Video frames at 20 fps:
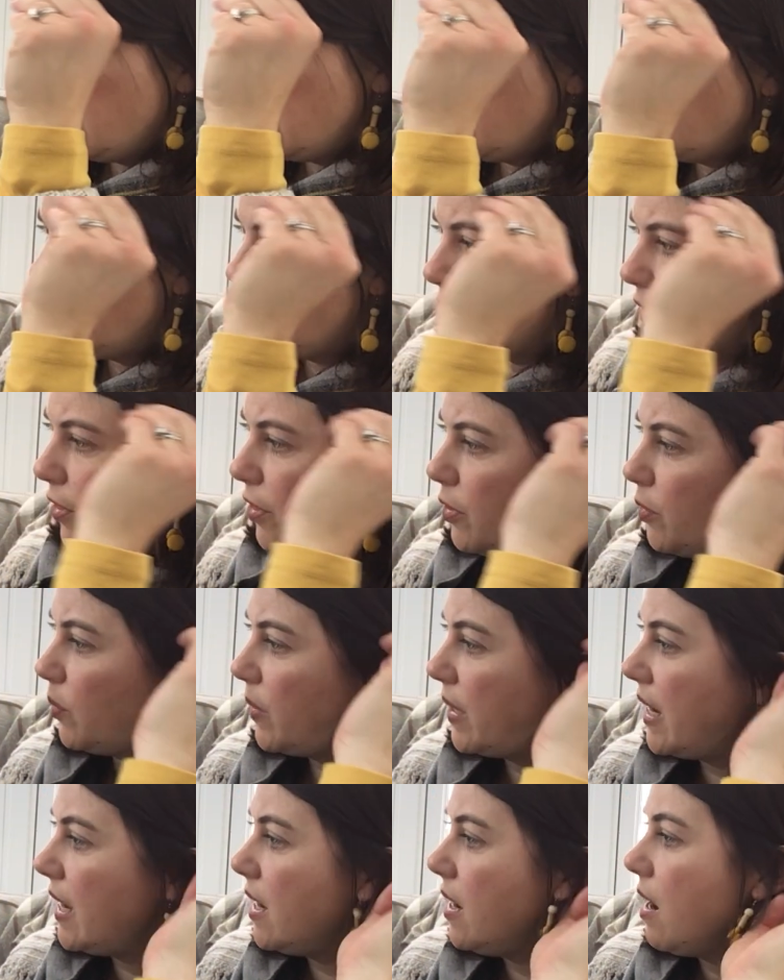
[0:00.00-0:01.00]
For
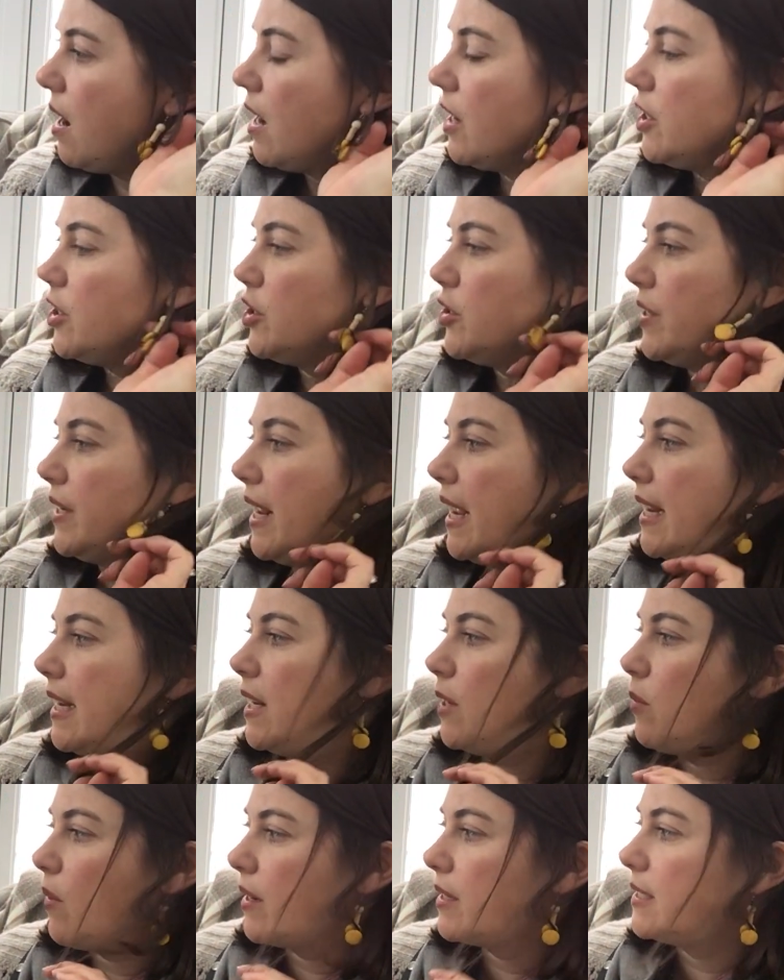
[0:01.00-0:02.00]

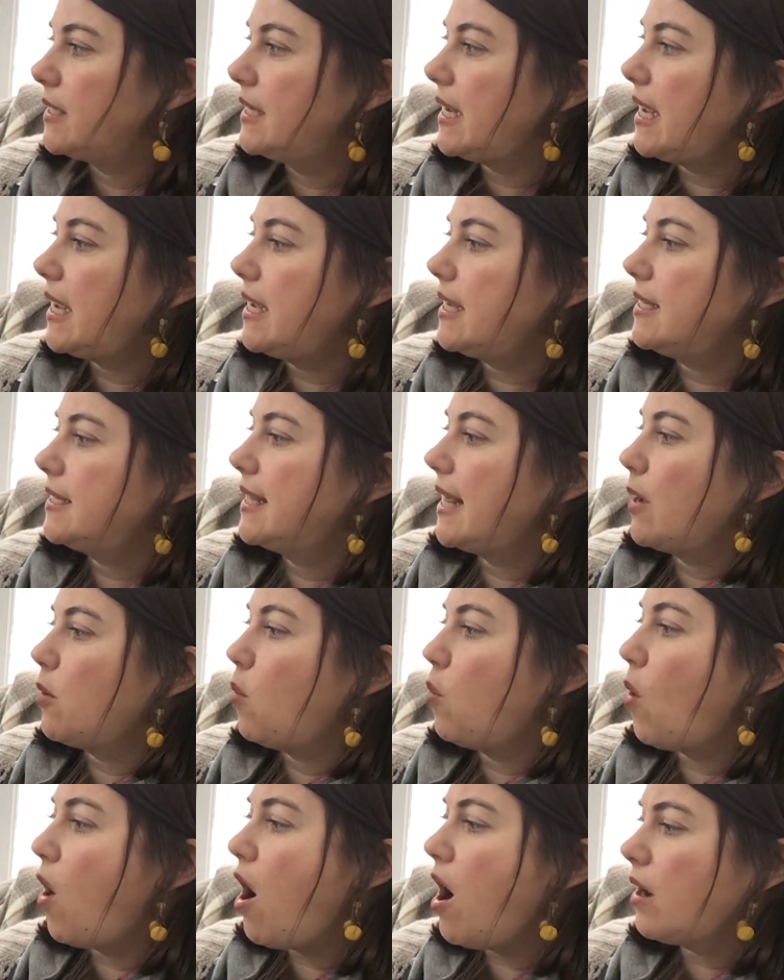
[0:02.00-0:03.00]
381 days, they
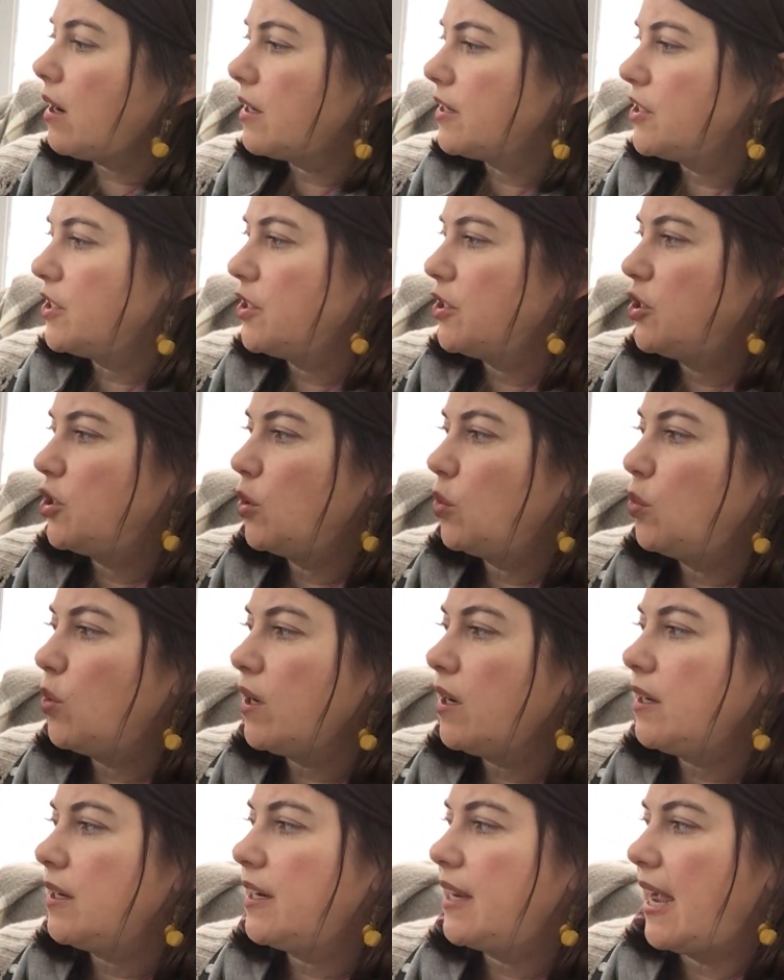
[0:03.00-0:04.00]
walked to
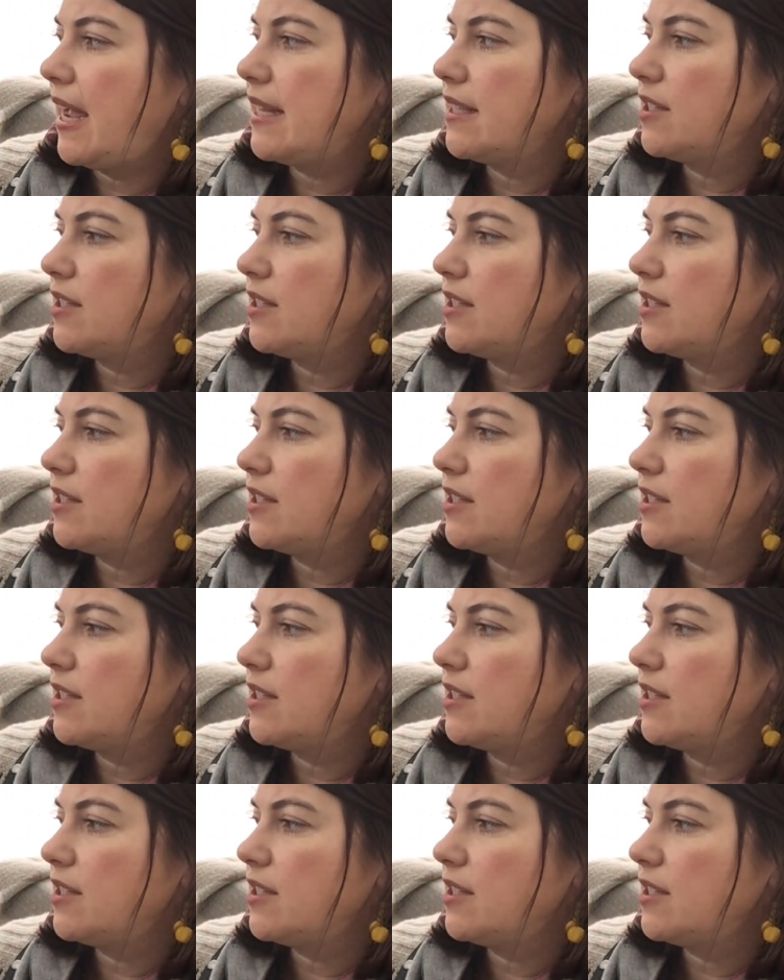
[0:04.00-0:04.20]
work and